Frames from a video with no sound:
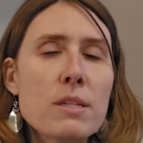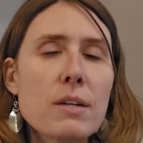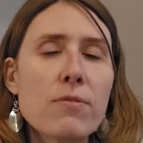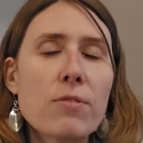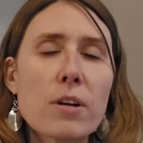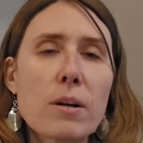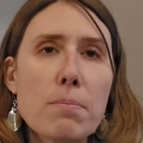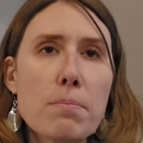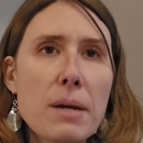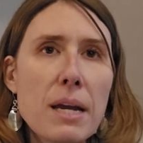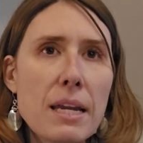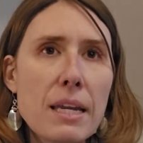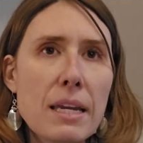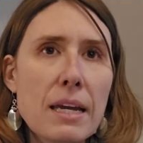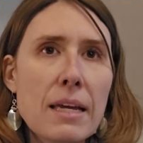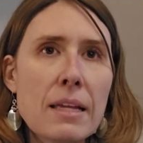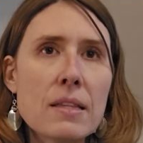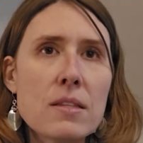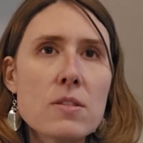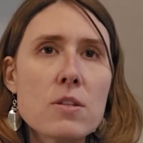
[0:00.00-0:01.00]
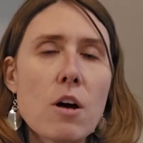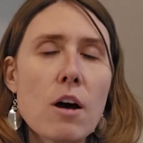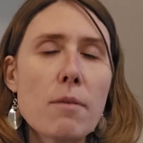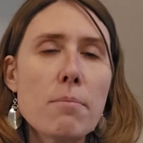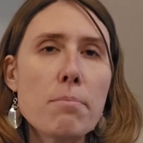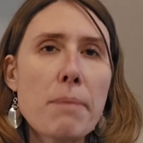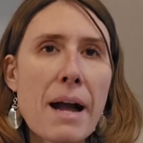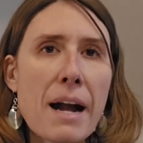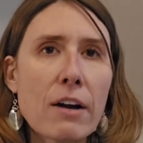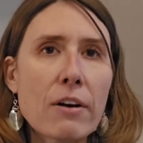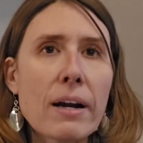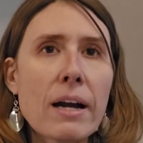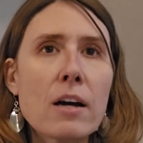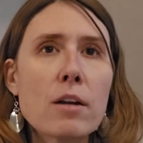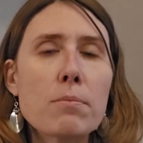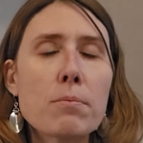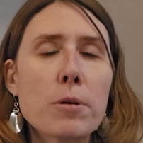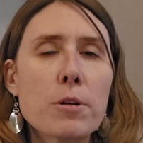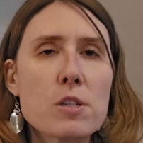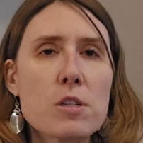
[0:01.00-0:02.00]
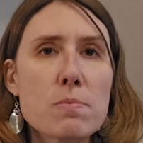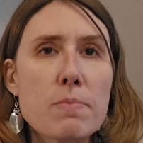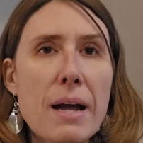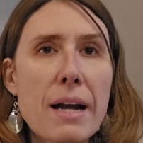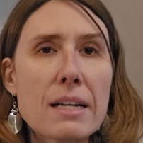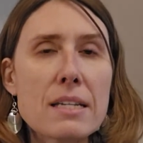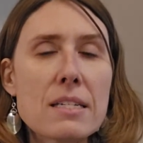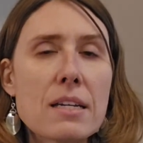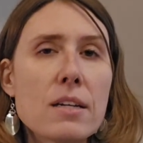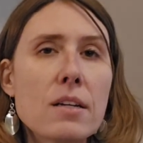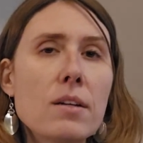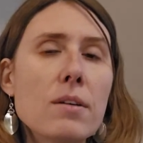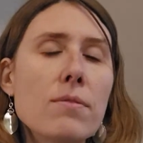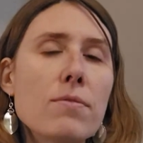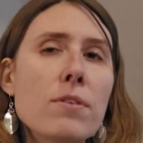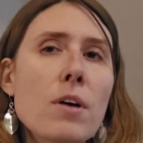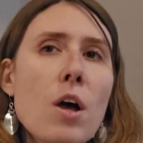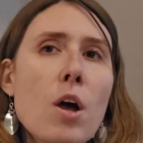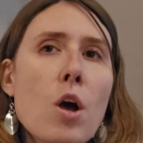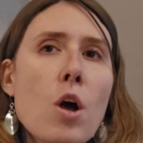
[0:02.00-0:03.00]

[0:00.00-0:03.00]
different opinions on background perspective,